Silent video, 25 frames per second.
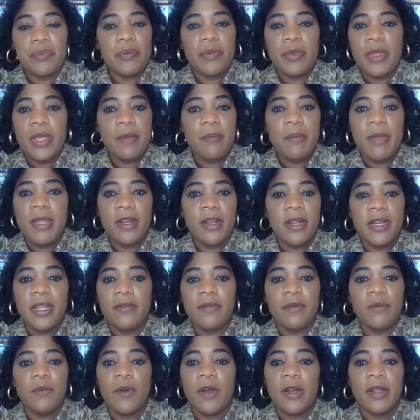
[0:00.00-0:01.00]
they may not
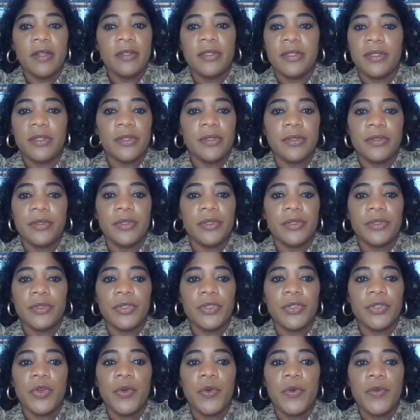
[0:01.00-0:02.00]
even want to
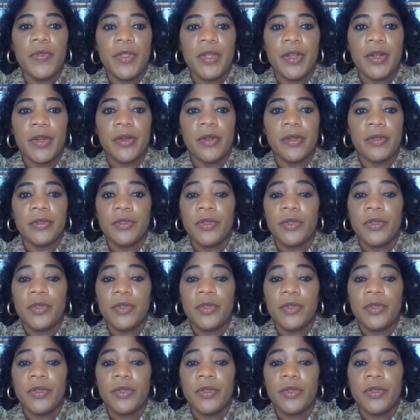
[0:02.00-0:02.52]
go there.